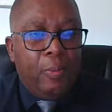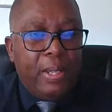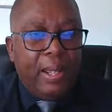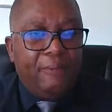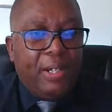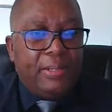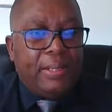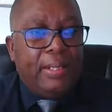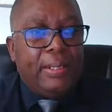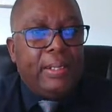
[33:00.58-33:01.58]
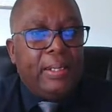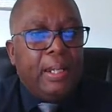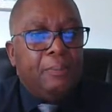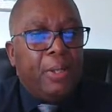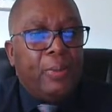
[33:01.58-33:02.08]
We have ours at
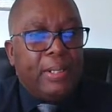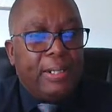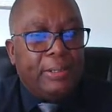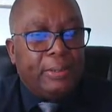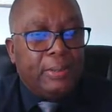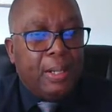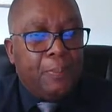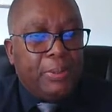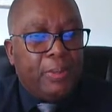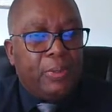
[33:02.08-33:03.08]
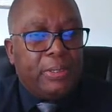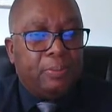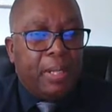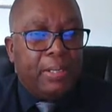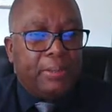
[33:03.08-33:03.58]
the um, liquid nitrogen temperature, which
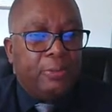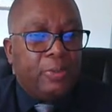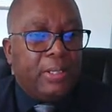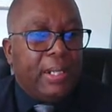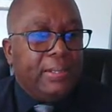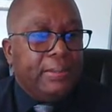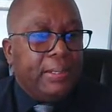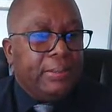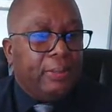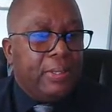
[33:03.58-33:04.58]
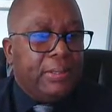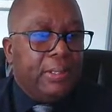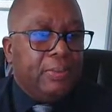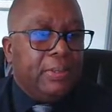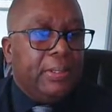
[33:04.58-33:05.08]
is minus 196 degrees
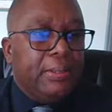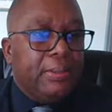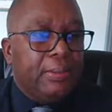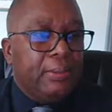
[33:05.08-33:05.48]
Celsius.